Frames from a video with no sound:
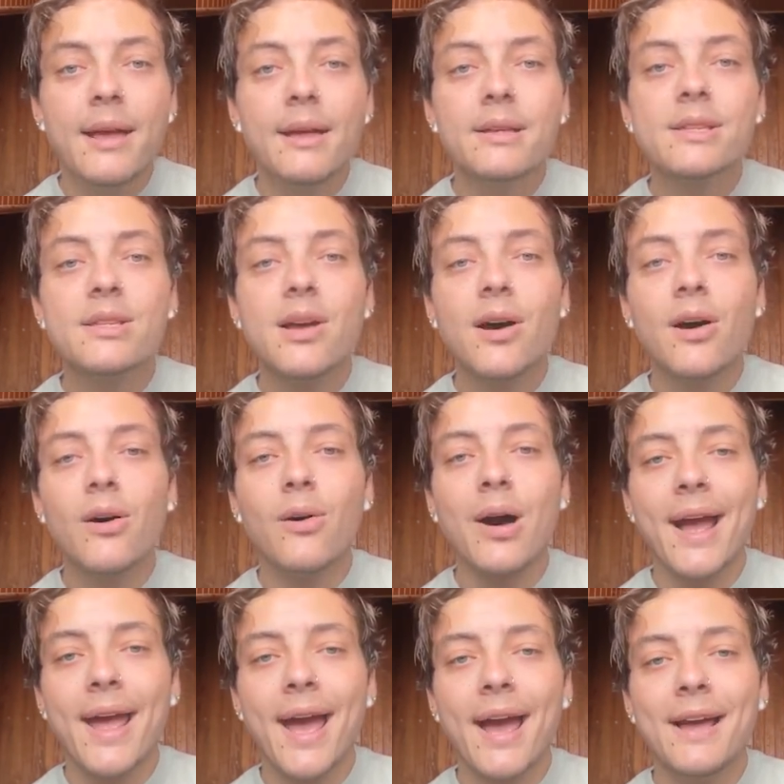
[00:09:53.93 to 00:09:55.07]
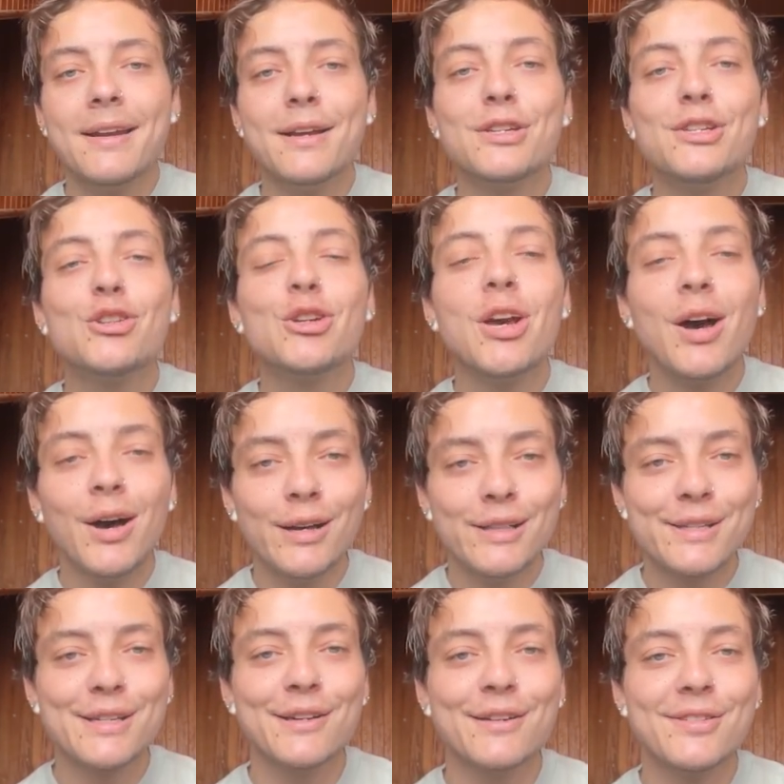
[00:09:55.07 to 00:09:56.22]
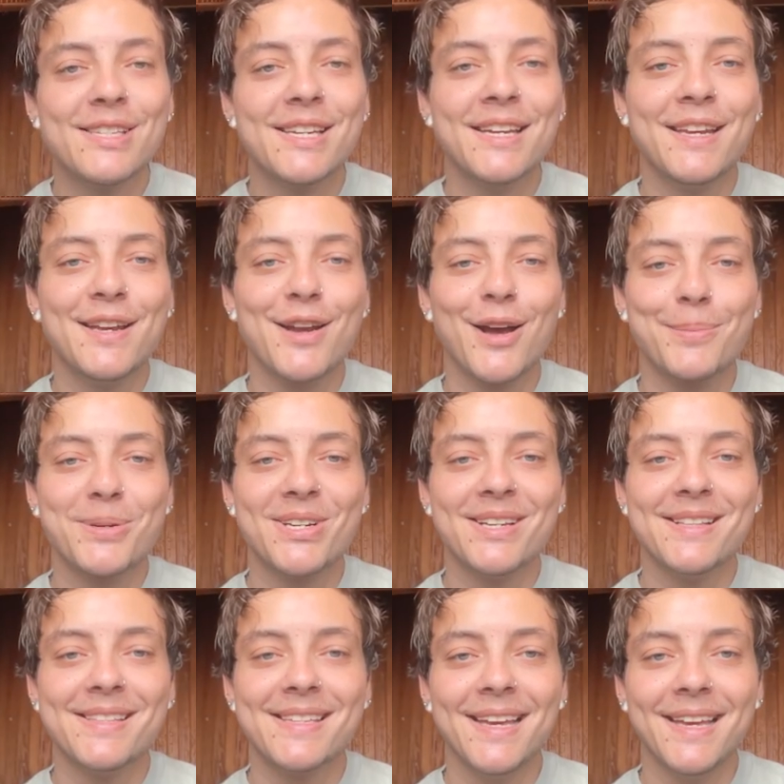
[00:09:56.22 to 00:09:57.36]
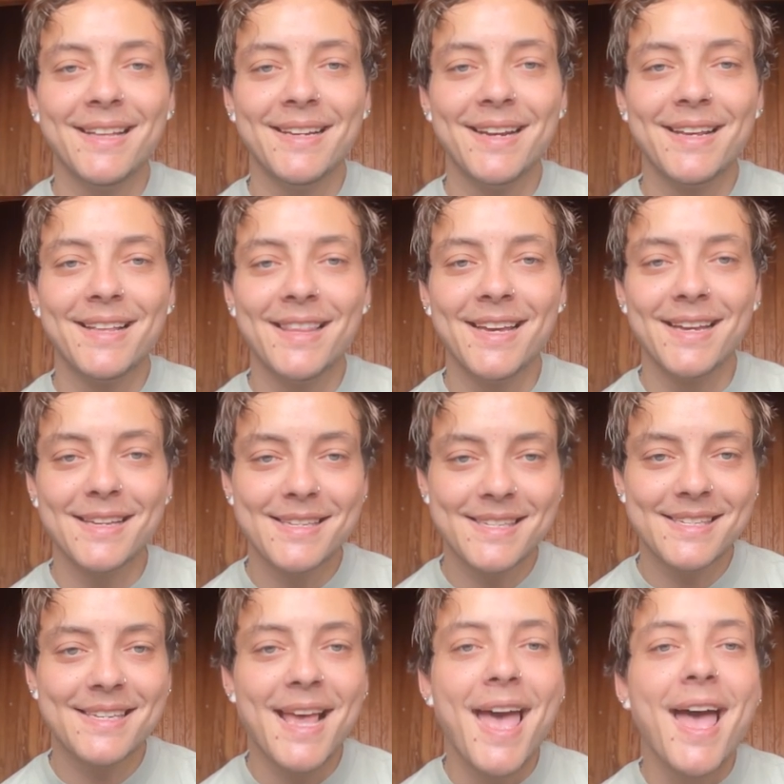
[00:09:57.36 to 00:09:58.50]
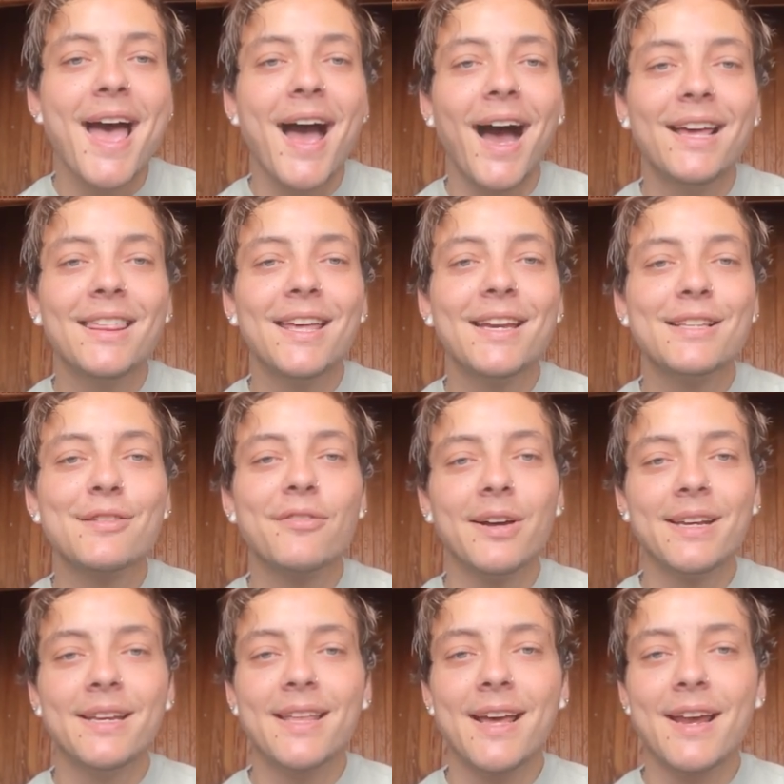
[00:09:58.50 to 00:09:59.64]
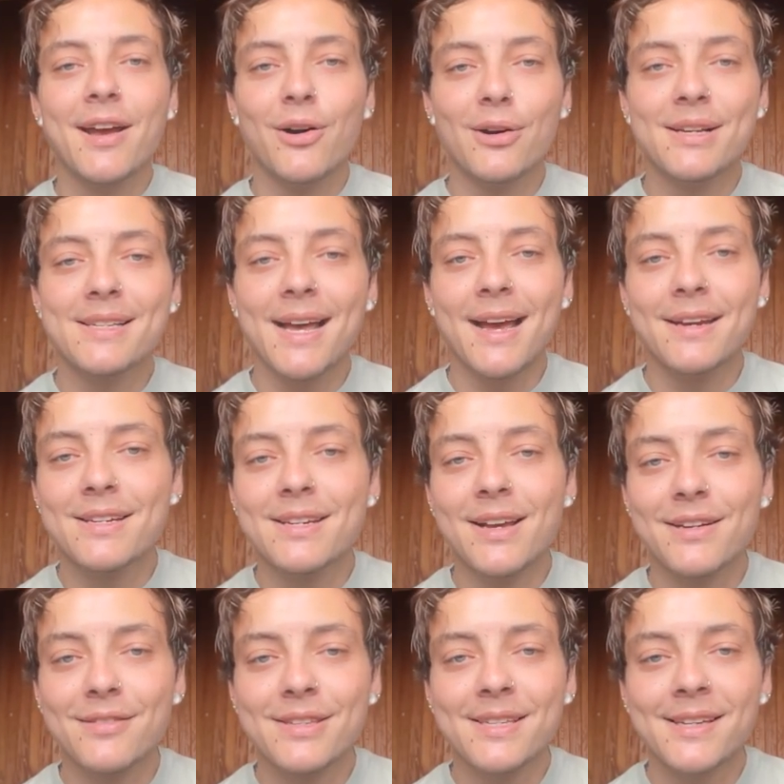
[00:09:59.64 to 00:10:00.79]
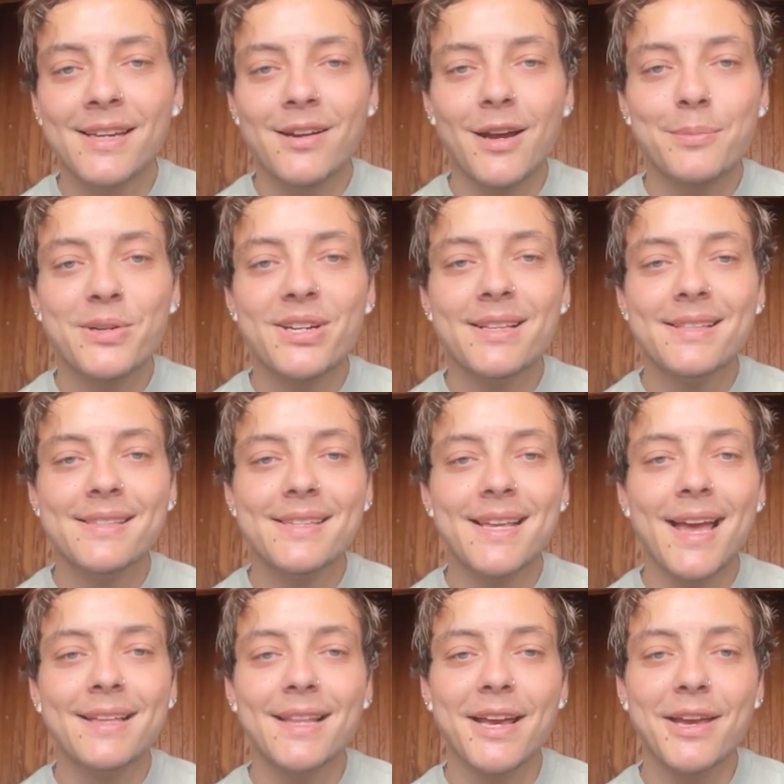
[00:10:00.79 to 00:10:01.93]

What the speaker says: So I had tons of seating options in this. I think it's funny that I always add a ton of seating options and like